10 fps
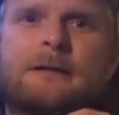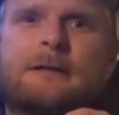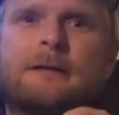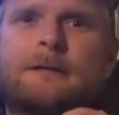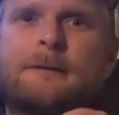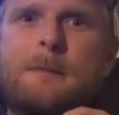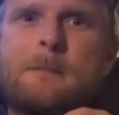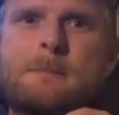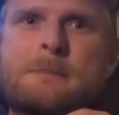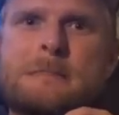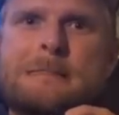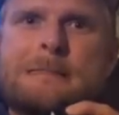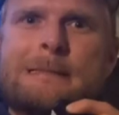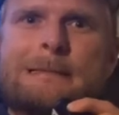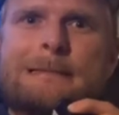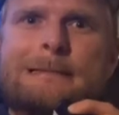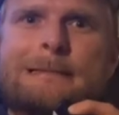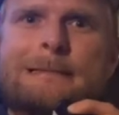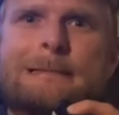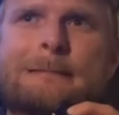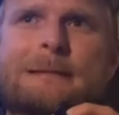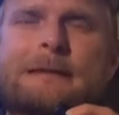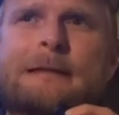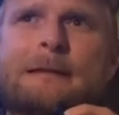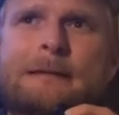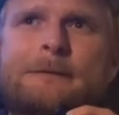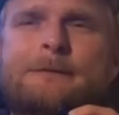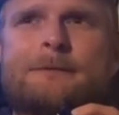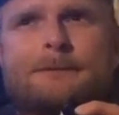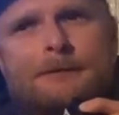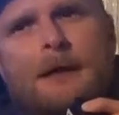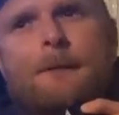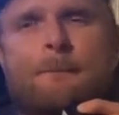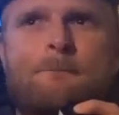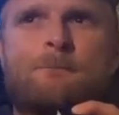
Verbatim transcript: Uh, uh, but I yeah.